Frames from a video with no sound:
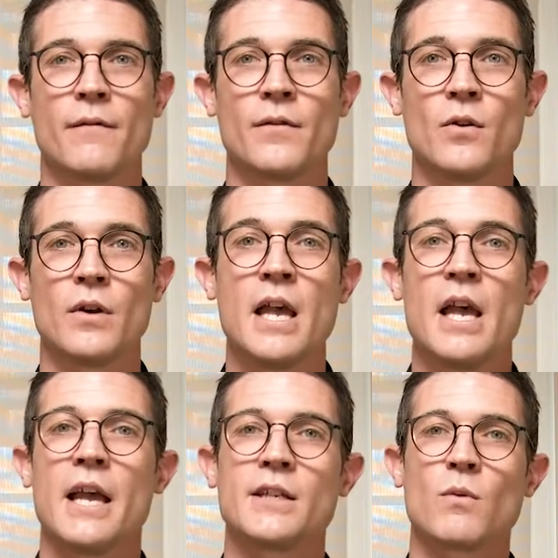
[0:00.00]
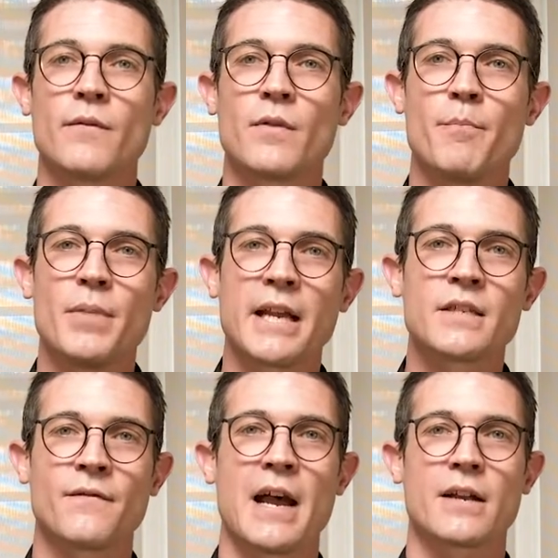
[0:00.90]
food is one of the
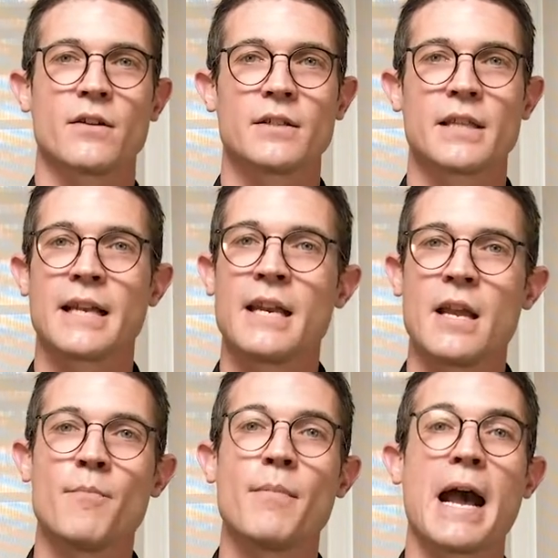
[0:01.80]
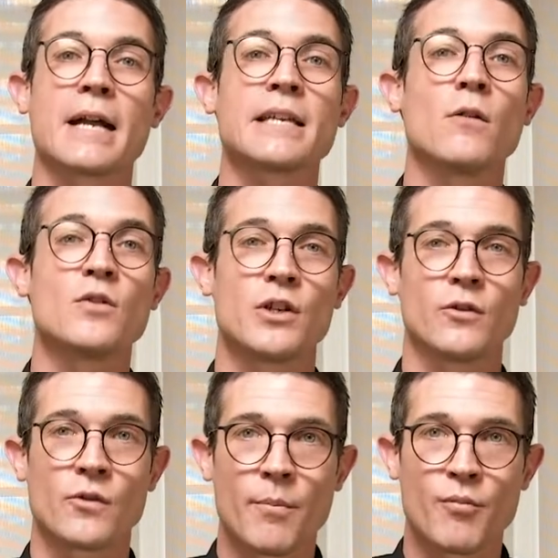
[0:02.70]
biggest factors that can impact how
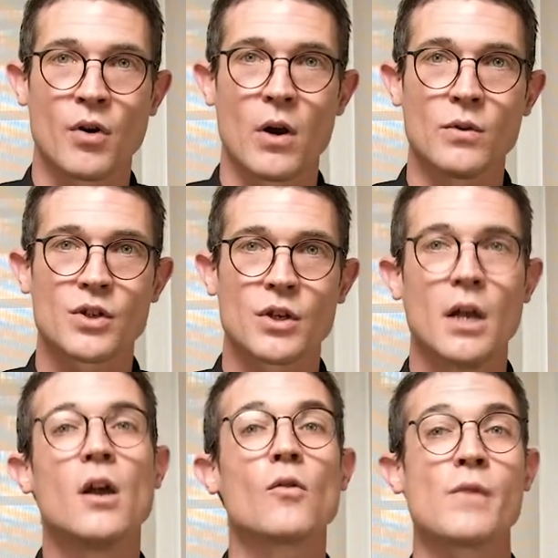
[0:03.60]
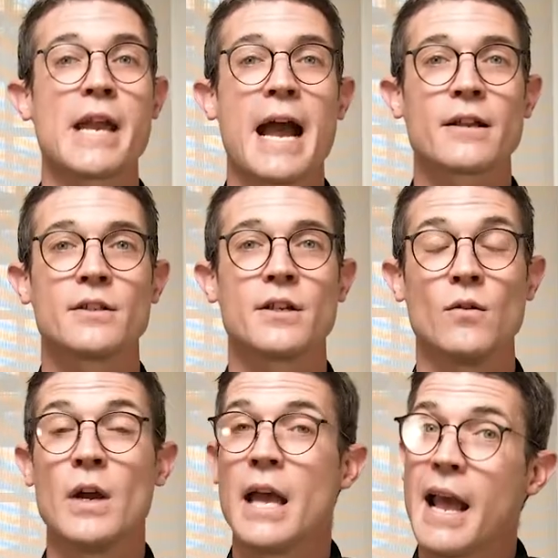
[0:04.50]
children approach, react
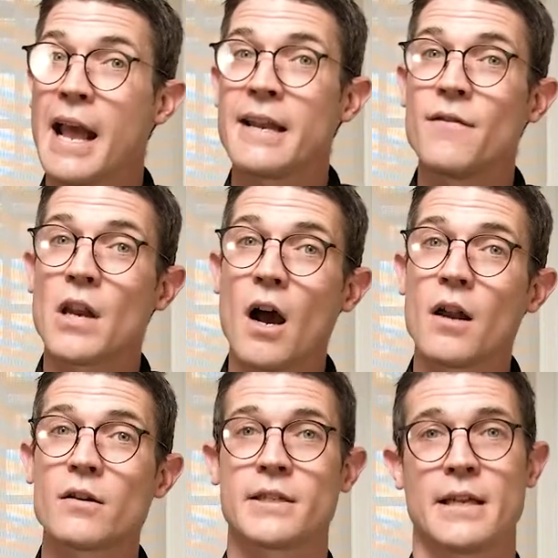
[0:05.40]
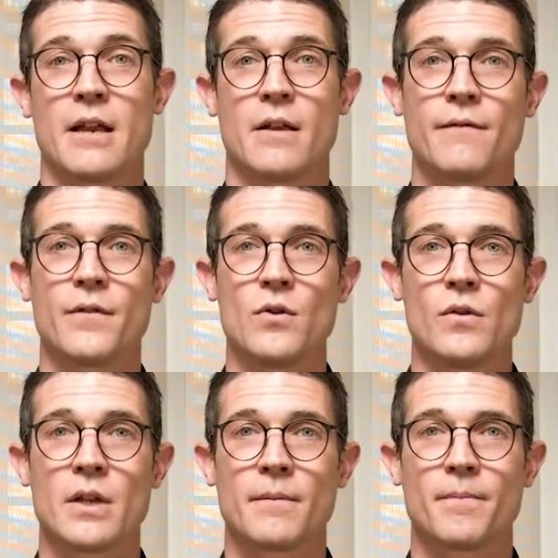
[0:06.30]
to, and even understand
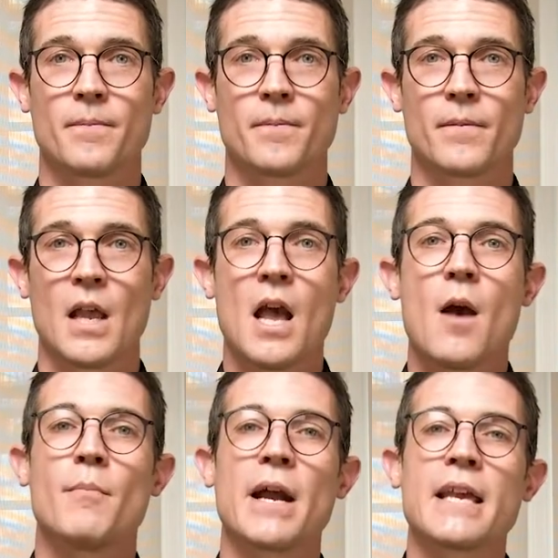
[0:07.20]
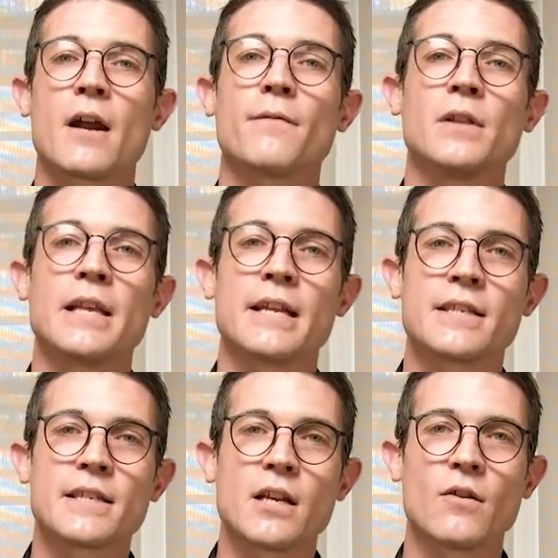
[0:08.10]
food. By carefully
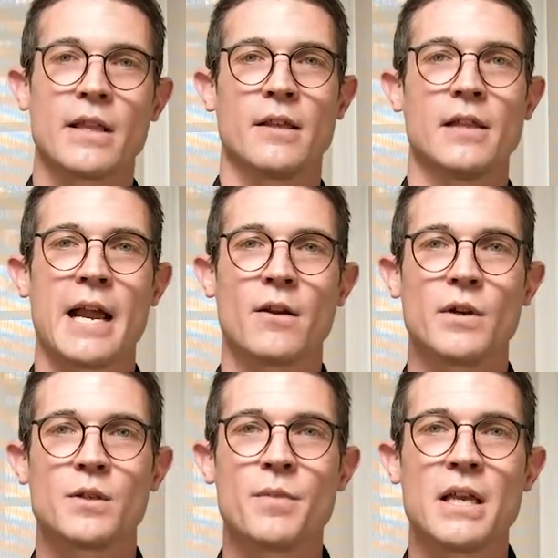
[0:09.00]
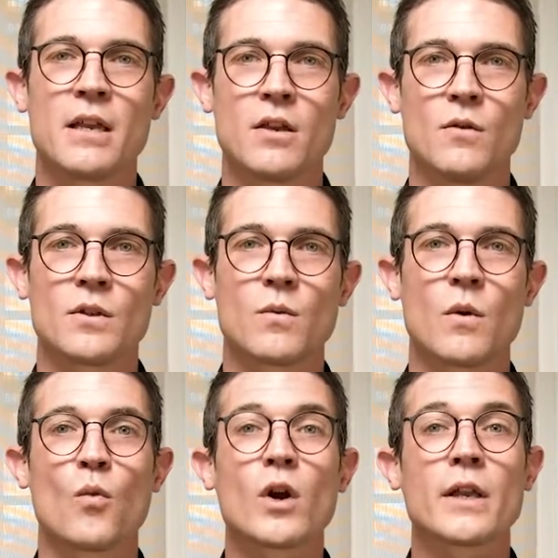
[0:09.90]
considering the language being used
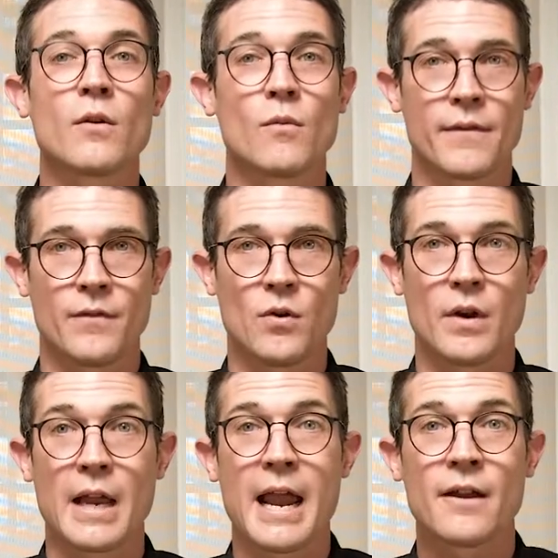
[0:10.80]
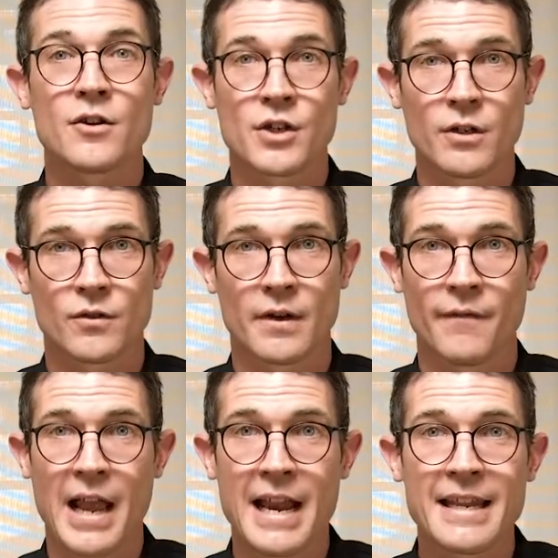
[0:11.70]
when working with food and children
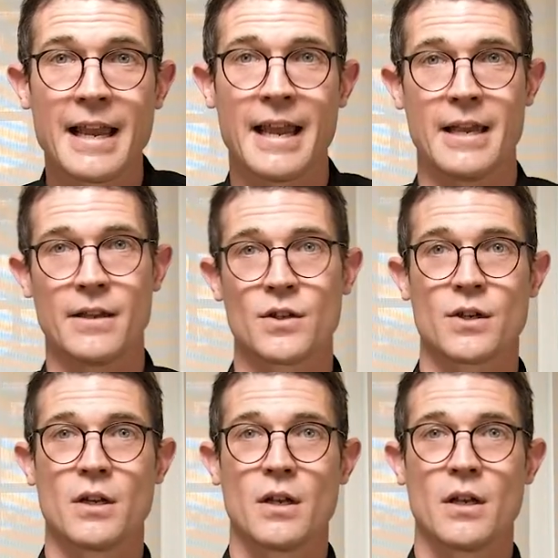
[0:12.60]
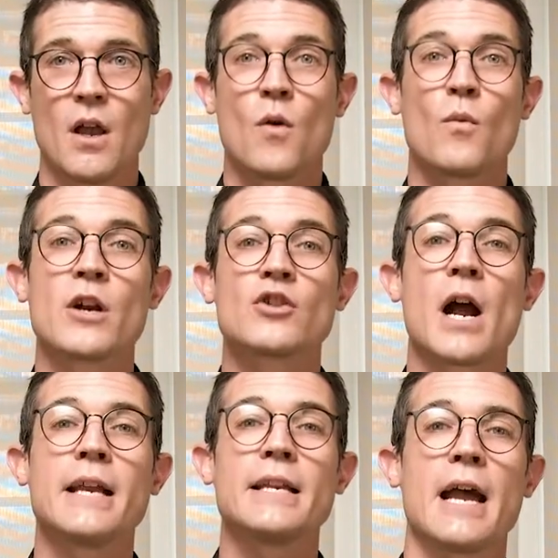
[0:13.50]
of any age, we are
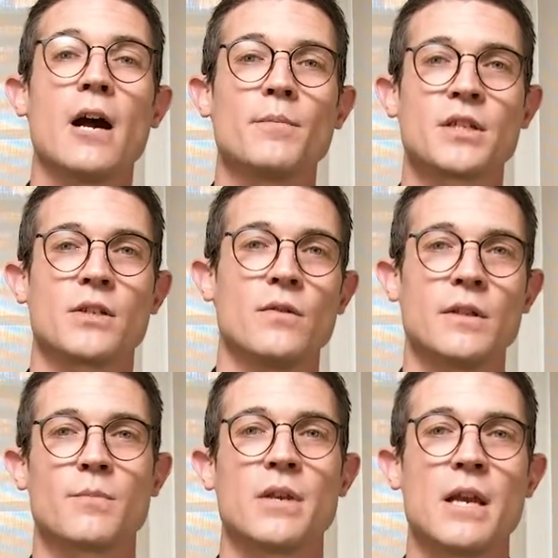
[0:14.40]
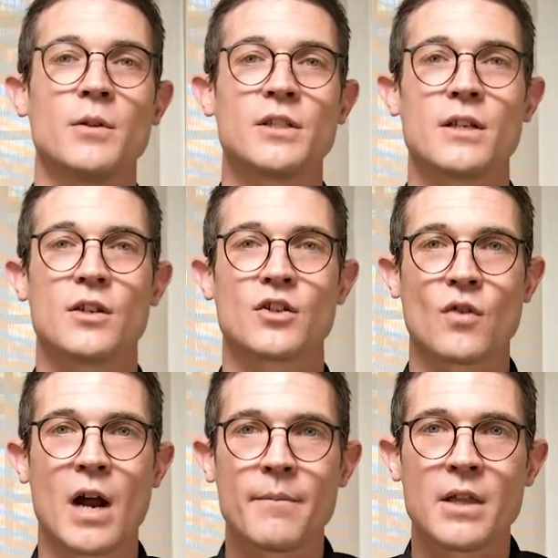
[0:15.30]
trying to help students be able to
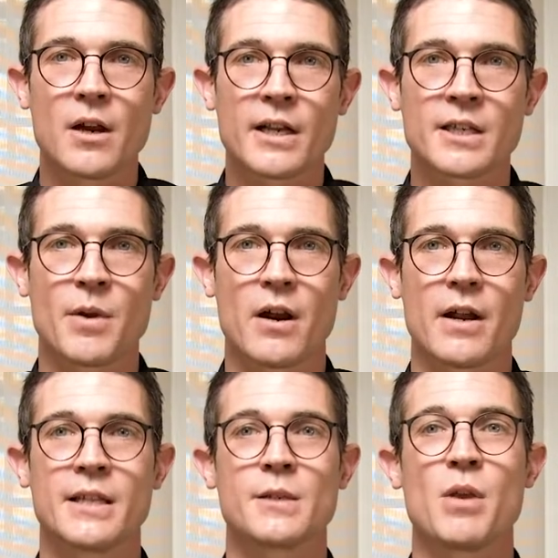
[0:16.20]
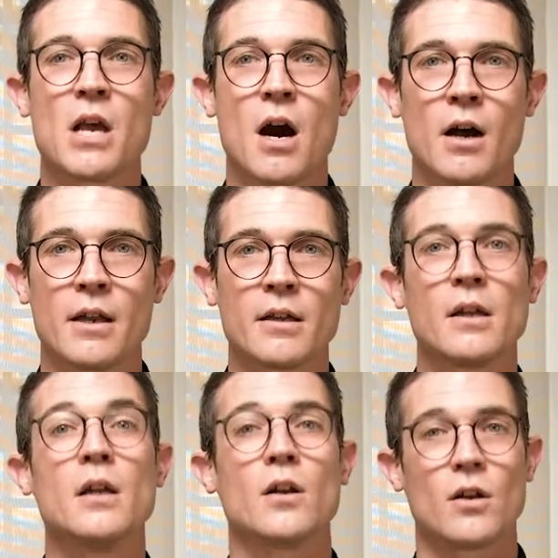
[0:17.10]
describe their experience beyond
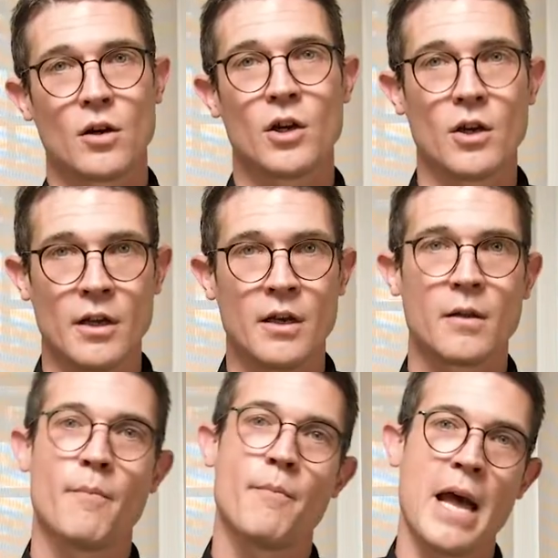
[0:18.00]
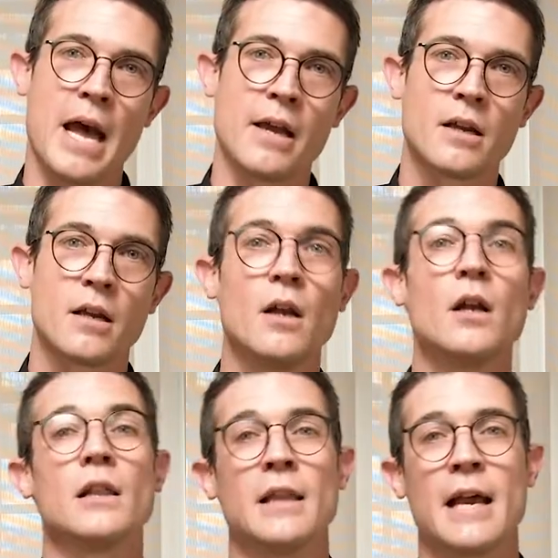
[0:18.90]
good, bad,
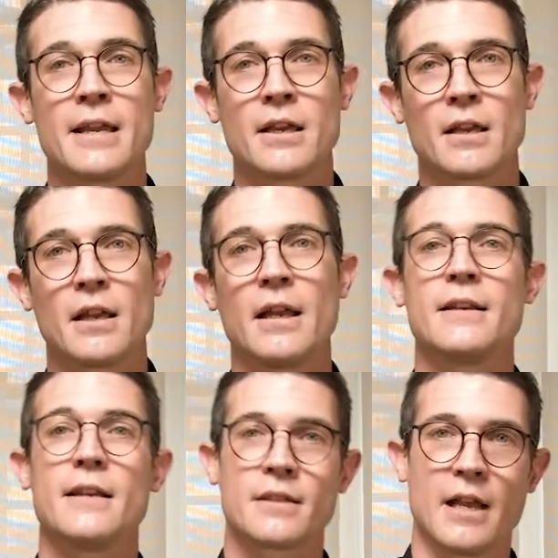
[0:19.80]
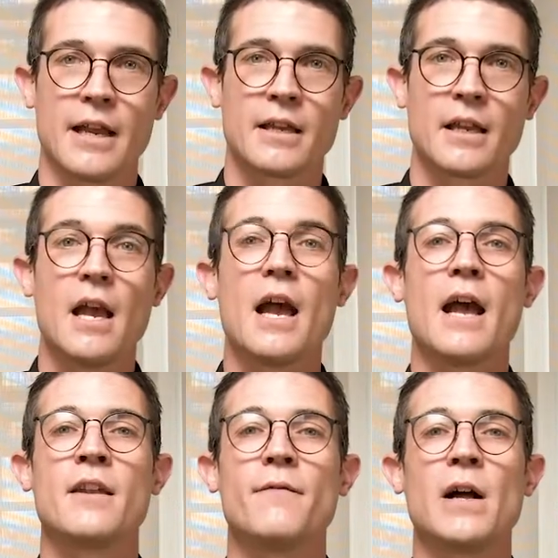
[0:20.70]
like, and dislike,
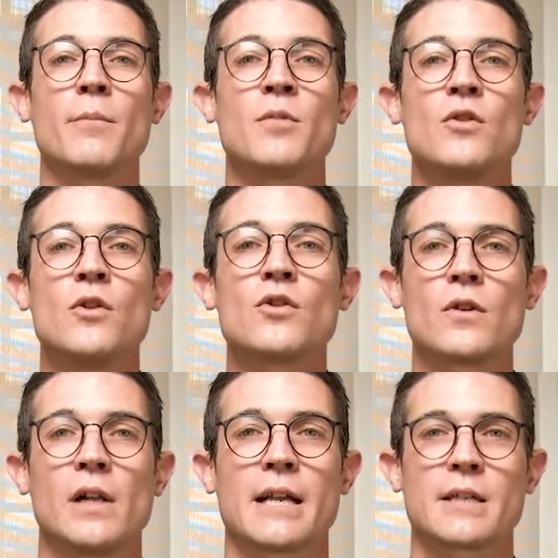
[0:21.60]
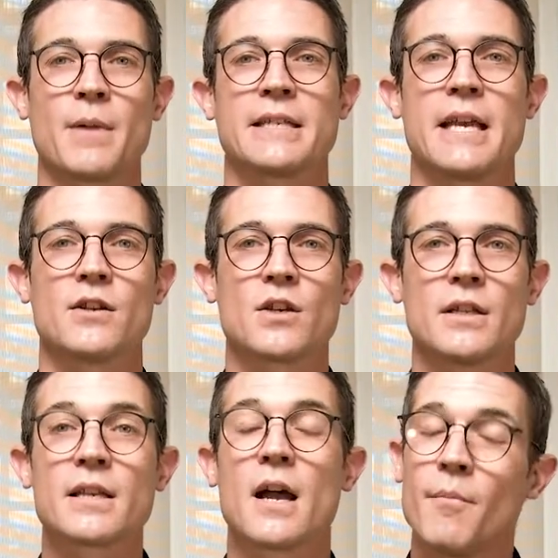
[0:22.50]
and develop neutral
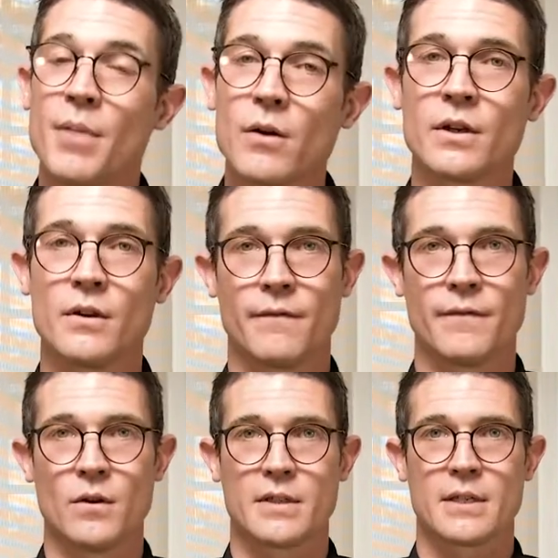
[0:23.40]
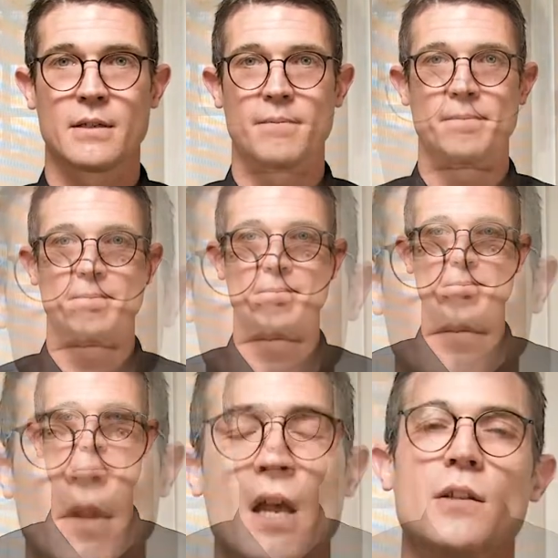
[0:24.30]
expectations about new foods.
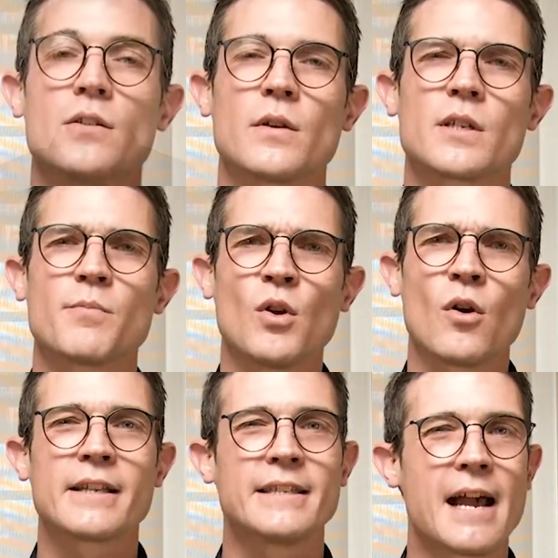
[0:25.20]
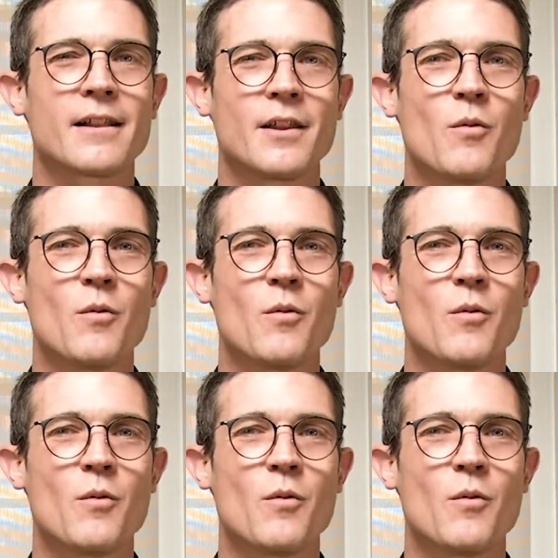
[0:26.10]
To explore exactly